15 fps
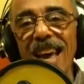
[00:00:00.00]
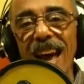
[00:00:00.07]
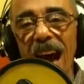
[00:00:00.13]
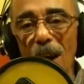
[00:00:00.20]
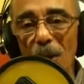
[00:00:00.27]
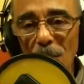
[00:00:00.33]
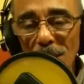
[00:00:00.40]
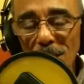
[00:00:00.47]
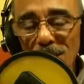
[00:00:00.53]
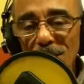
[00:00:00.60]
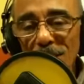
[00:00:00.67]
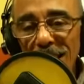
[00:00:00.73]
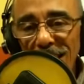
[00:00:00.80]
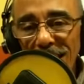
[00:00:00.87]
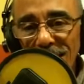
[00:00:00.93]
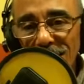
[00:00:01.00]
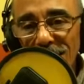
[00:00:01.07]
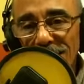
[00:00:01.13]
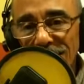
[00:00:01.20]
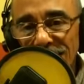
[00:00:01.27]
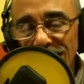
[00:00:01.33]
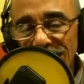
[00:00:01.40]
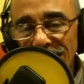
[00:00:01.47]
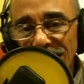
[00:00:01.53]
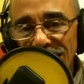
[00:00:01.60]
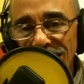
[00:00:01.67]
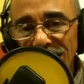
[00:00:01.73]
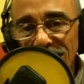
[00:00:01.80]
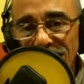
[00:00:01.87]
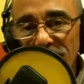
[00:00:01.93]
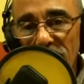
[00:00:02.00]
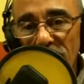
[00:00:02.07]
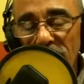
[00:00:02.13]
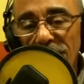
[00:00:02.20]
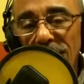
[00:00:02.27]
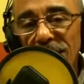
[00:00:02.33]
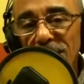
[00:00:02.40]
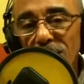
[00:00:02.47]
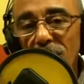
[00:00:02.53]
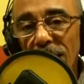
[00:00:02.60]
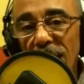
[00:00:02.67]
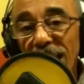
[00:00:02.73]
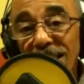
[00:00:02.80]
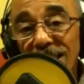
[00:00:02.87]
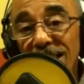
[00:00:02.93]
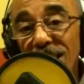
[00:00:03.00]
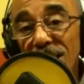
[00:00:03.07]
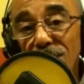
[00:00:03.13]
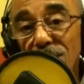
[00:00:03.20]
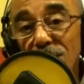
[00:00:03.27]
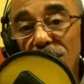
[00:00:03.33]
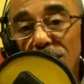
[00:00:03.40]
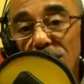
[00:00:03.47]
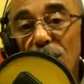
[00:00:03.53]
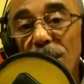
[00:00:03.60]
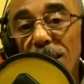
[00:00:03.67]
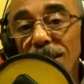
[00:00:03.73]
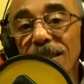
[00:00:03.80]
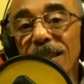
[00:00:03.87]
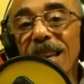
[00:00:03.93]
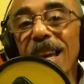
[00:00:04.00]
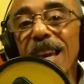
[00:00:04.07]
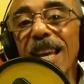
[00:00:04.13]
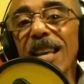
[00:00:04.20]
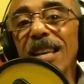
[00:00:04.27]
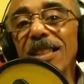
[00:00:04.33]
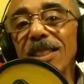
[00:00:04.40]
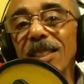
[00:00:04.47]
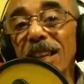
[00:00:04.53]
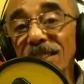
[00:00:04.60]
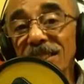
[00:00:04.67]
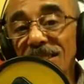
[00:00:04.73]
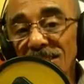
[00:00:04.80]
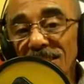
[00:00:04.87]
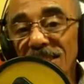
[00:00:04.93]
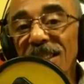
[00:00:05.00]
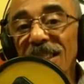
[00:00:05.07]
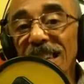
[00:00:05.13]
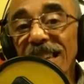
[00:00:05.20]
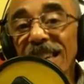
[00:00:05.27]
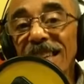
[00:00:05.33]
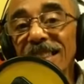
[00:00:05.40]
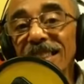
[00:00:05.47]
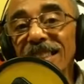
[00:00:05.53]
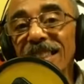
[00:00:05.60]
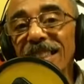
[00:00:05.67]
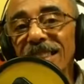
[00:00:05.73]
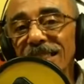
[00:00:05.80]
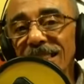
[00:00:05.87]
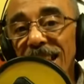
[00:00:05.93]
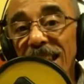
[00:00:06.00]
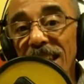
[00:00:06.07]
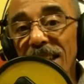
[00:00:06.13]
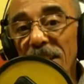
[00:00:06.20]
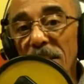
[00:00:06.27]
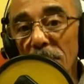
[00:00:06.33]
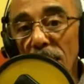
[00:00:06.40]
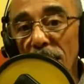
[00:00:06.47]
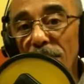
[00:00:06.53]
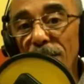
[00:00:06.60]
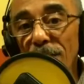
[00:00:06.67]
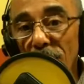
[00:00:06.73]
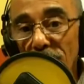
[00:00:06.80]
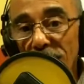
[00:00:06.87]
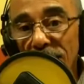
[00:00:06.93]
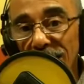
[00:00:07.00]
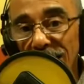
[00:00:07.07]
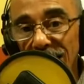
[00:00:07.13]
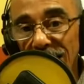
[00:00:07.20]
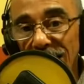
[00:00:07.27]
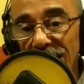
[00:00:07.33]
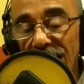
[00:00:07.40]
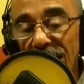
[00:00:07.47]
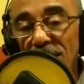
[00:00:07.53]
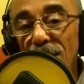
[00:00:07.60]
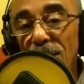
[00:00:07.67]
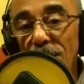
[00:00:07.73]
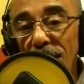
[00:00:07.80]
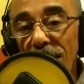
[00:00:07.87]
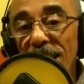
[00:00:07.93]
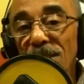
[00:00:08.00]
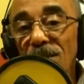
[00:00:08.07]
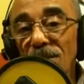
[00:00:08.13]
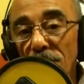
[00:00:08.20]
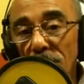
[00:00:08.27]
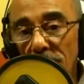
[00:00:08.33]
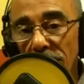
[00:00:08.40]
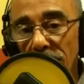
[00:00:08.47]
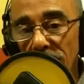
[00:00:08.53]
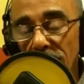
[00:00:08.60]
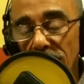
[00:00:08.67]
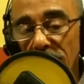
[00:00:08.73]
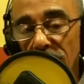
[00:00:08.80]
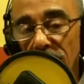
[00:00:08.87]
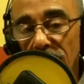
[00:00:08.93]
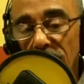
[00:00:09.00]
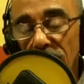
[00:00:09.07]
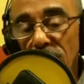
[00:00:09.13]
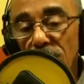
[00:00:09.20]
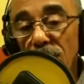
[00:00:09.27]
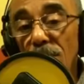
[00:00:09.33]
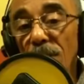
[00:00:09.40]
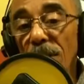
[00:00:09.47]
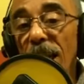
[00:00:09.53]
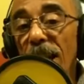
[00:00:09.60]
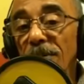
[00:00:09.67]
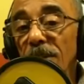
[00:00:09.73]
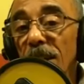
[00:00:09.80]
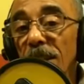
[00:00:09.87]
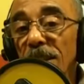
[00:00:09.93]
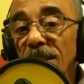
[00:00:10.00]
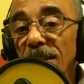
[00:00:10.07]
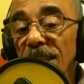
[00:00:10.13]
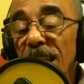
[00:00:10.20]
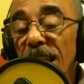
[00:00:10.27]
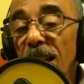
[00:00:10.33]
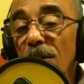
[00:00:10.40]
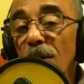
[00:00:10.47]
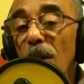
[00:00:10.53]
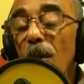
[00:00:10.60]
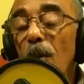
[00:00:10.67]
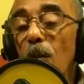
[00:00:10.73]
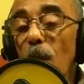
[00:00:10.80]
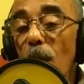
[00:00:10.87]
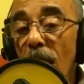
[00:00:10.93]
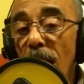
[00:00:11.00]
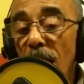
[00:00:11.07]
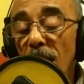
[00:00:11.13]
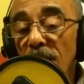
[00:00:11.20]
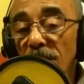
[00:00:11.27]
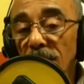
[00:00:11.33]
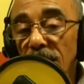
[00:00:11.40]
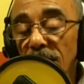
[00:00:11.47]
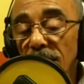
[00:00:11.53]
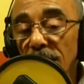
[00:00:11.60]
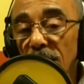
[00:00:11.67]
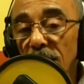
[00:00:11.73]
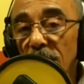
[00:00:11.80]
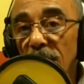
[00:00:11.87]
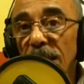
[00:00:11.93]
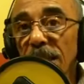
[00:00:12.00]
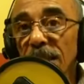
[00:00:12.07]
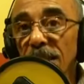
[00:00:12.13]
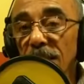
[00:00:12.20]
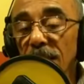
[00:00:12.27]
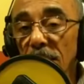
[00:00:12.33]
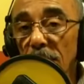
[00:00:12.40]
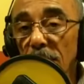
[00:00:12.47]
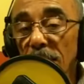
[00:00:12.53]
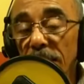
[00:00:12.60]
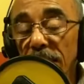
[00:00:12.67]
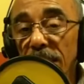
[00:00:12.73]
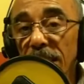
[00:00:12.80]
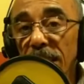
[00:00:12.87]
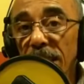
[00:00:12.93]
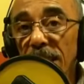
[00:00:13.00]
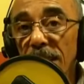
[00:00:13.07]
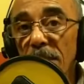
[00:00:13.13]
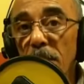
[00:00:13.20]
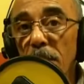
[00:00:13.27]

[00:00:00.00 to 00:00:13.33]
I want you to hear this, ladies and gentlemen, because when I tell you that what Justice Scalia said about Ferguson and the grand jury, you're going to have to understand why our system is completely